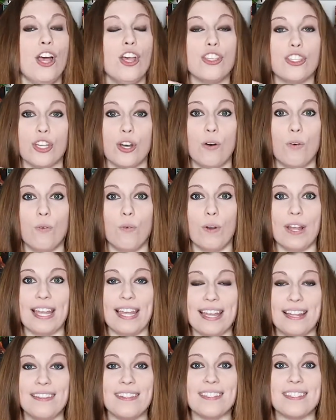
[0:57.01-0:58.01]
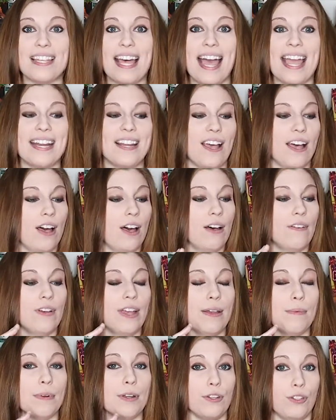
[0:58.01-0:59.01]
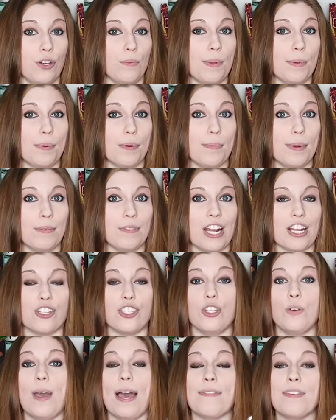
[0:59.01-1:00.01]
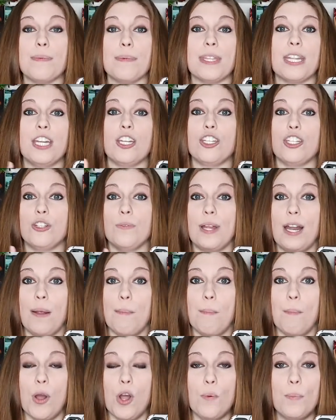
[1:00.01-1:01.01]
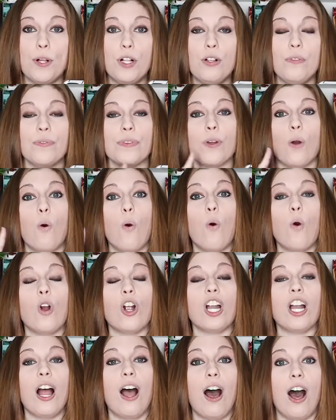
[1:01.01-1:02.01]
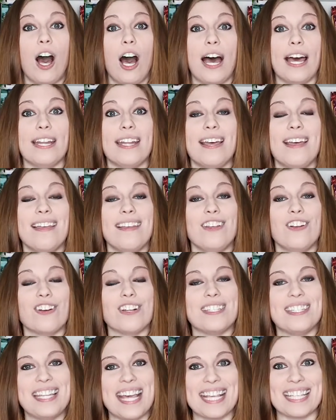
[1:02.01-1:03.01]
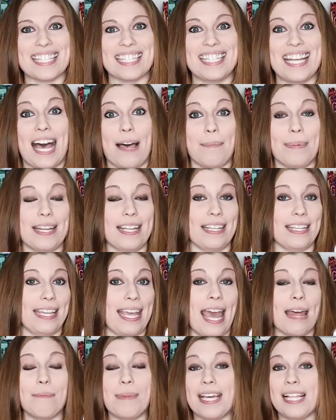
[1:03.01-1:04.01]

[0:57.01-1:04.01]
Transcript: So inside of Adobe Premiere Rush, you have the ability to do it on mobile or on your desktop. It can